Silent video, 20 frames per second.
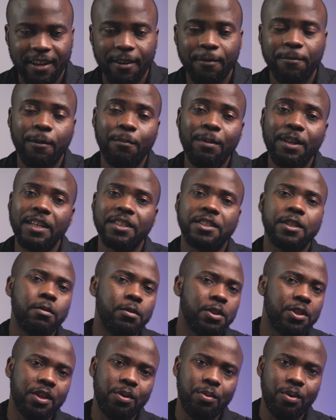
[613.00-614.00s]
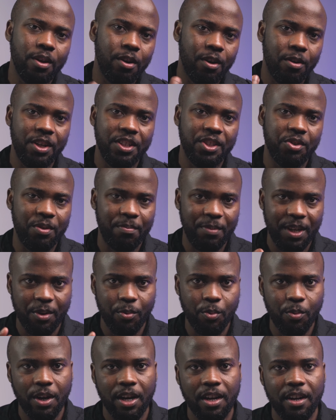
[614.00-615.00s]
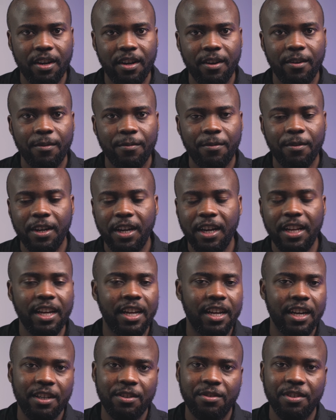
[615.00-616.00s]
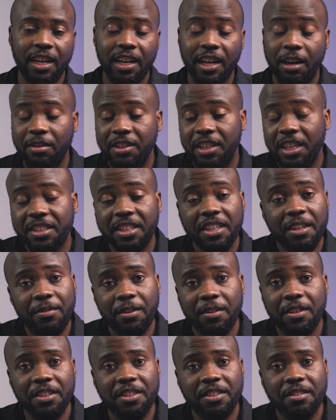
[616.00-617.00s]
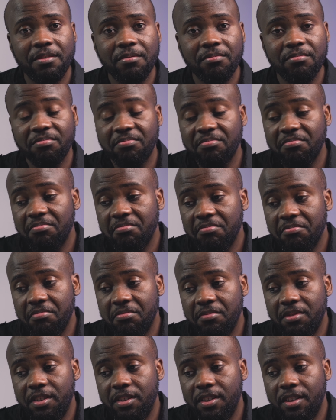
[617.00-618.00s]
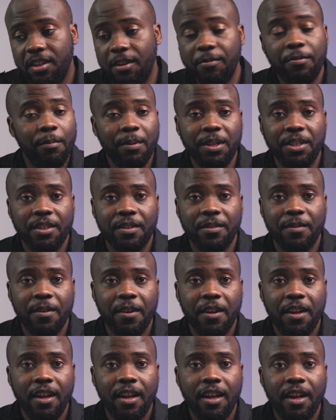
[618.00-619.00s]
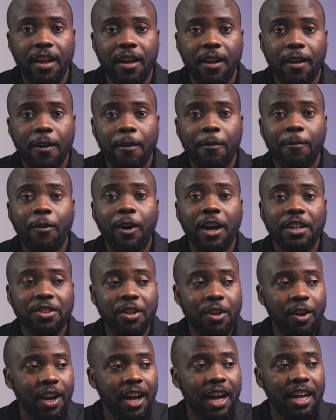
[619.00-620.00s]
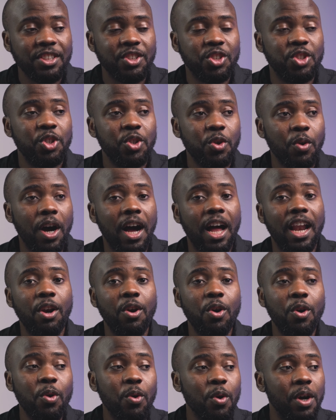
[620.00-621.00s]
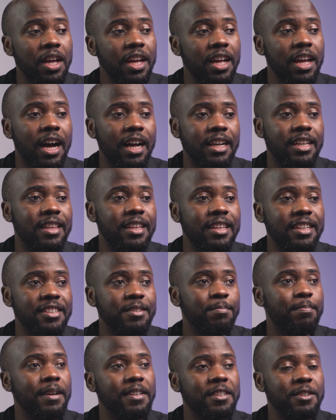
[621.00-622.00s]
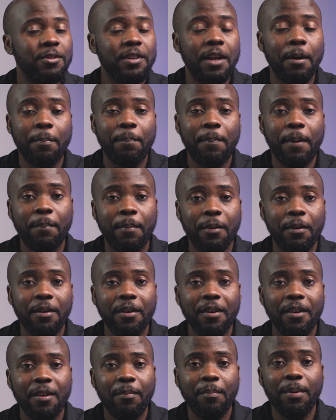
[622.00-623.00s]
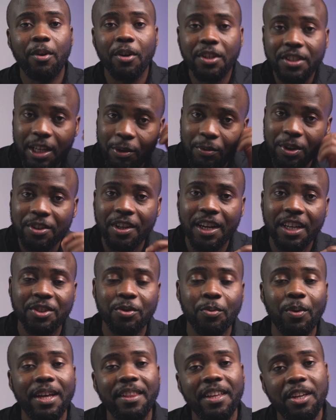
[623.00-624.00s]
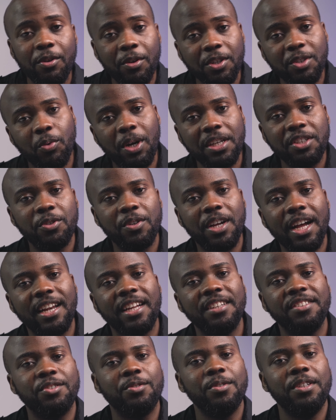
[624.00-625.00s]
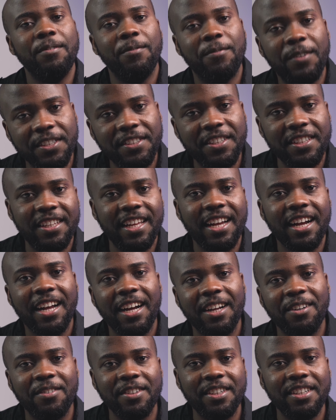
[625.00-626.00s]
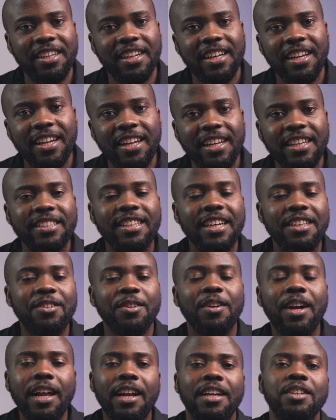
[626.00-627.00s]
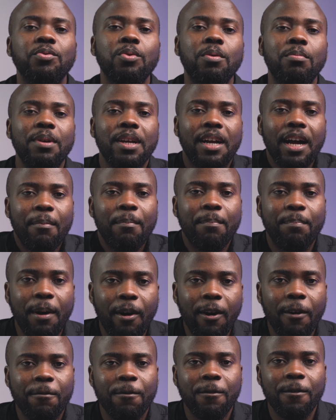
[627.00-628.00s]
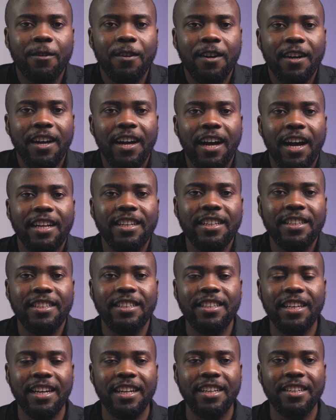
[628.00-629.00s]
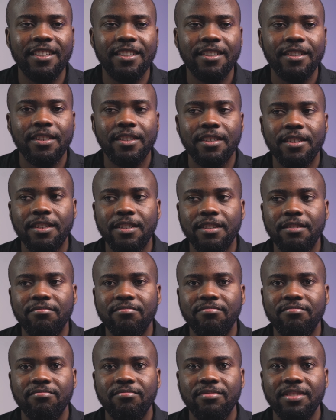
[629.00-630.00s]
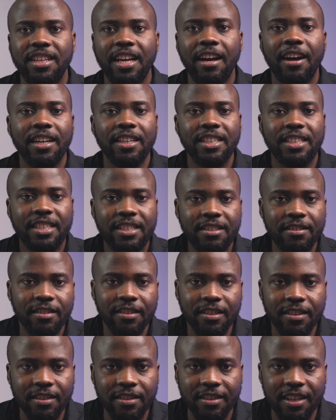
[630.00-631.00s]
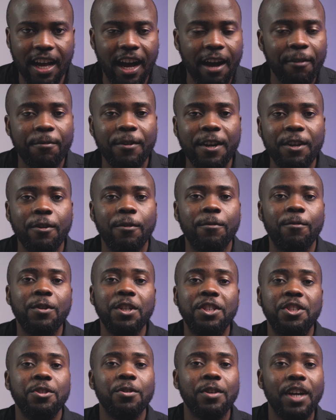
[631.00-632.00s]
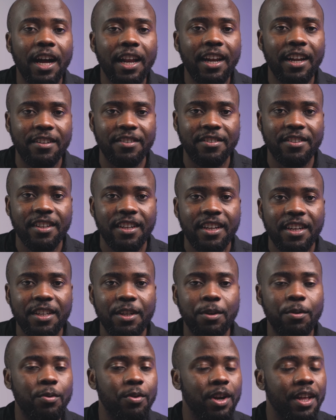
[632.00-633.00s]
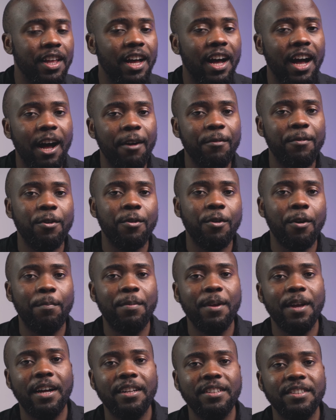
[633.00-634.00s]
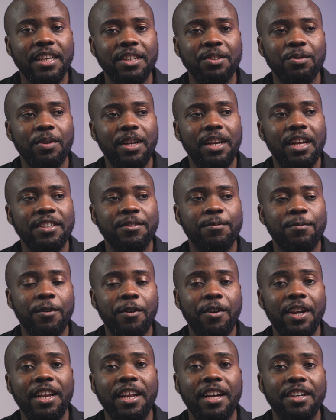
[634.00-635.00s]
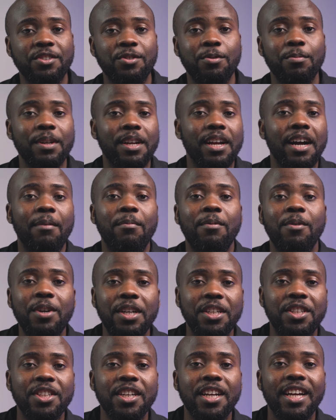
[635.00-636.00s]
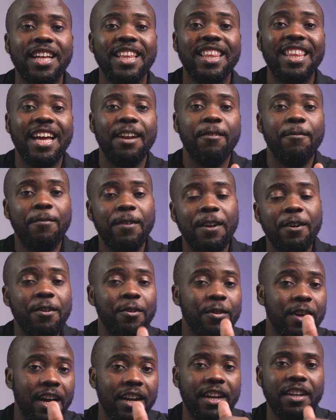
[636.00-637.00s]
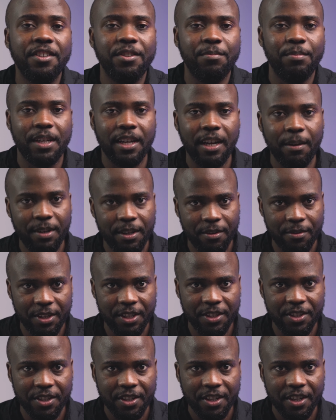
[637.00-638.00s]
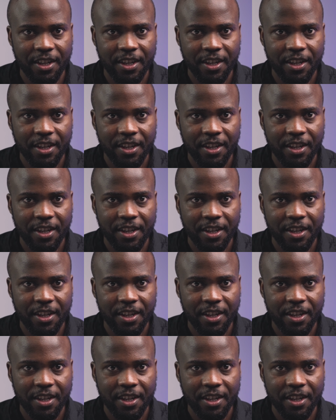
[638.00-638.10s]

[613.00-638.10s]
For me, the solution will always remain one for any country. And I will just give you this information. For as long as you are looking at these particular people, because the reason as to why they don't want Ugandans to invest in their country is that Ugandans will become powerful, and in the end, they are afraid of rich Ugandans. They would rather have Europeans as well as foreigners to become rich than fellow Ugandans becoming rich.